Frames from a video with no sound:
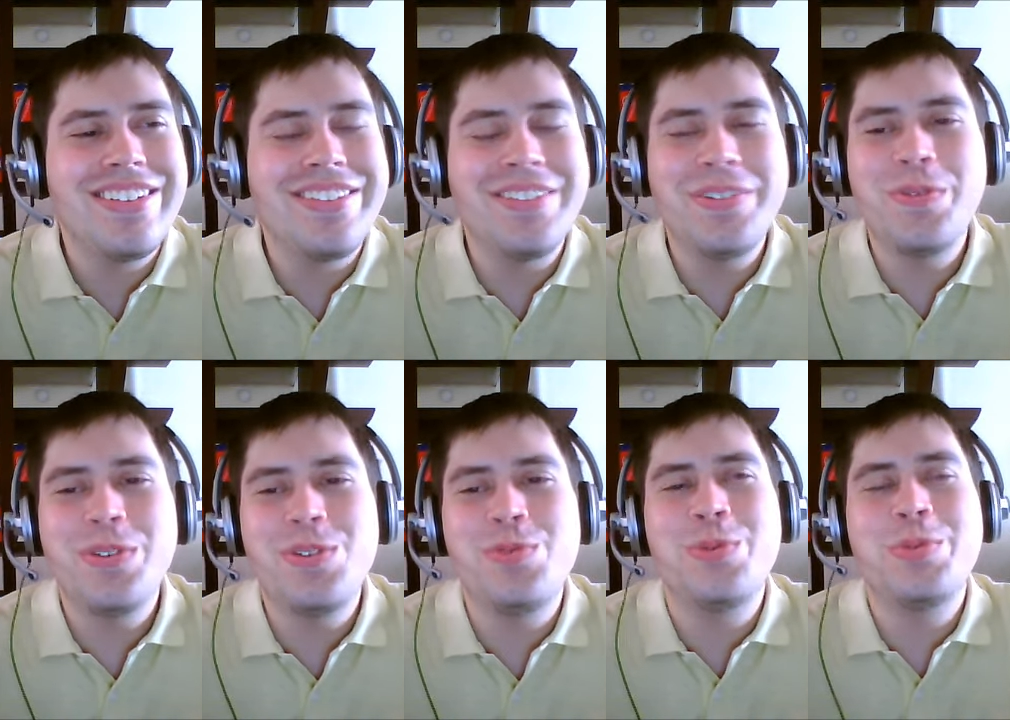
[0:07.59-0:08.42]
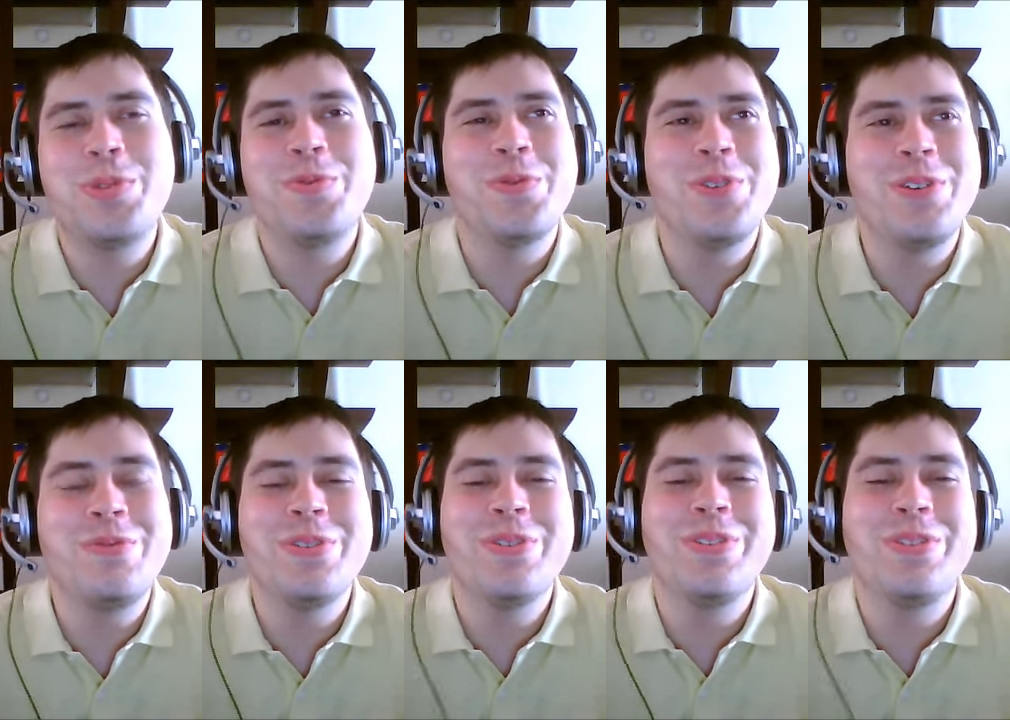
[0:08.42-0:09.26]
love this woman
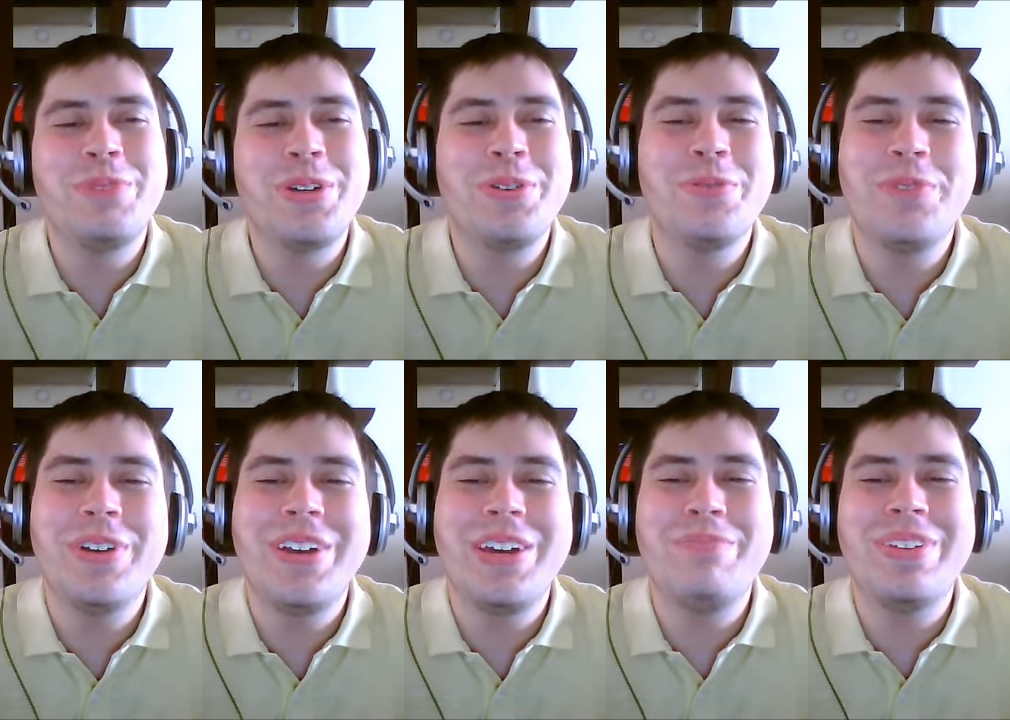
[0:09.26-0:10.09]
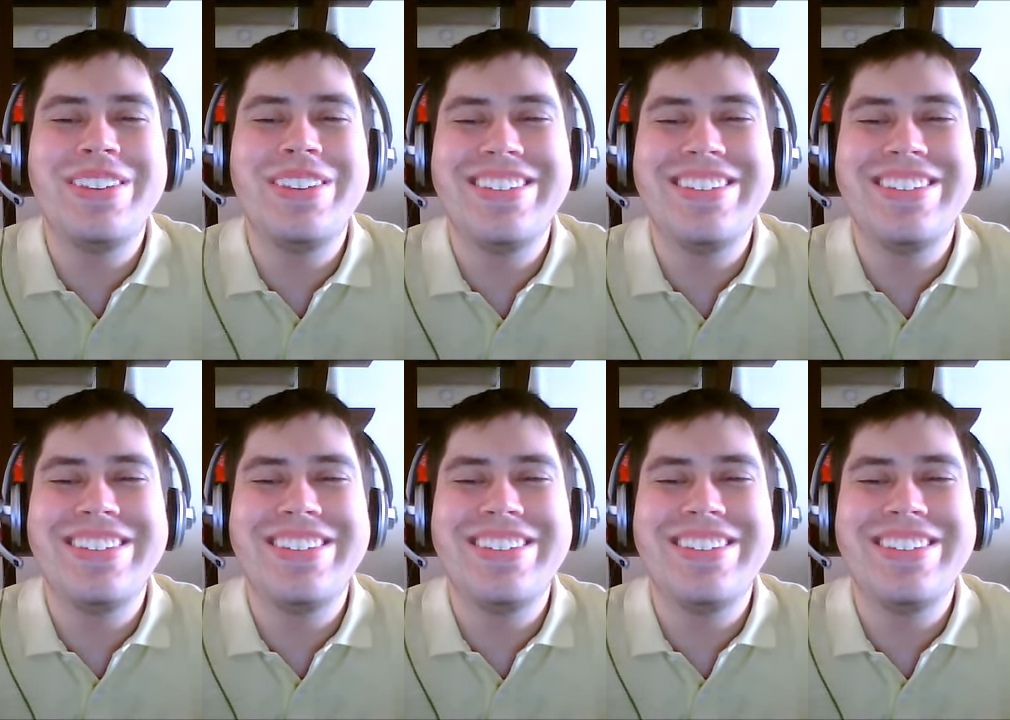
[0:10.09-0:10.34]
forever, no matter what happened.